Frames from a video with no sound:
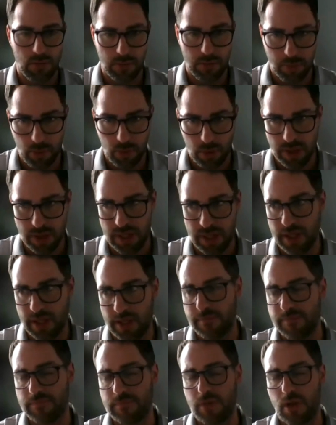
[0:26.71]

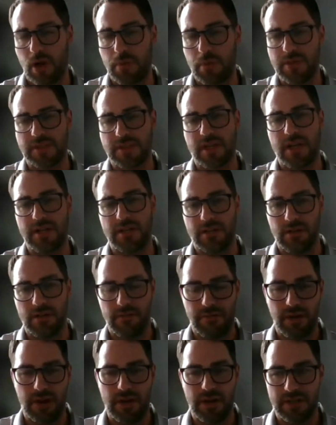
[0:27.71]
reporting, harmonization
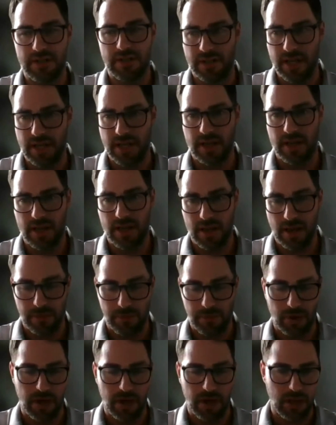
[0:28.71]
of various data
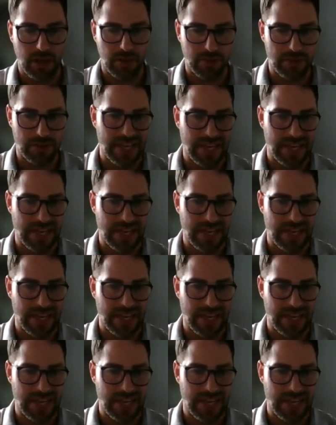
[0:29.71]
at a product level,